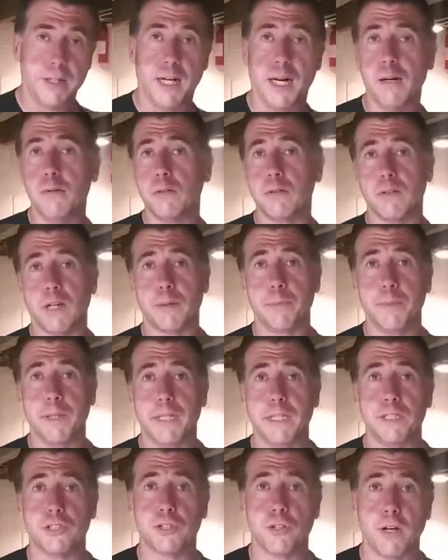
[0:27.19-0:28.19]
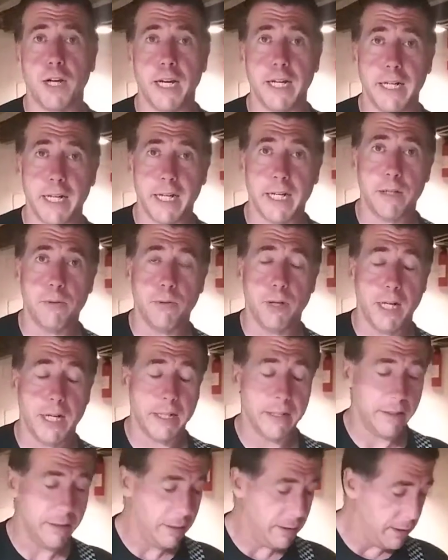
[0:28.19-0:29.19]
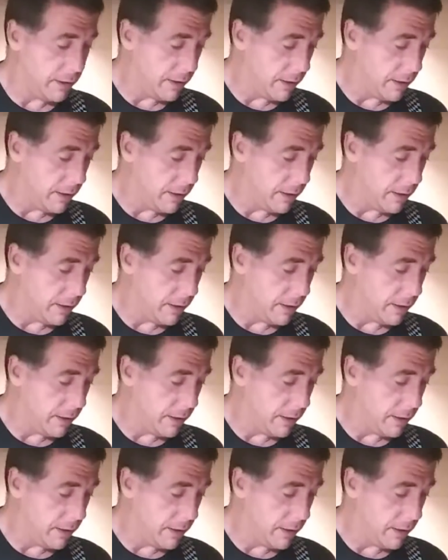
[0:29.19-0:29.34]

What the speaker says: I would recommend you try it anyway.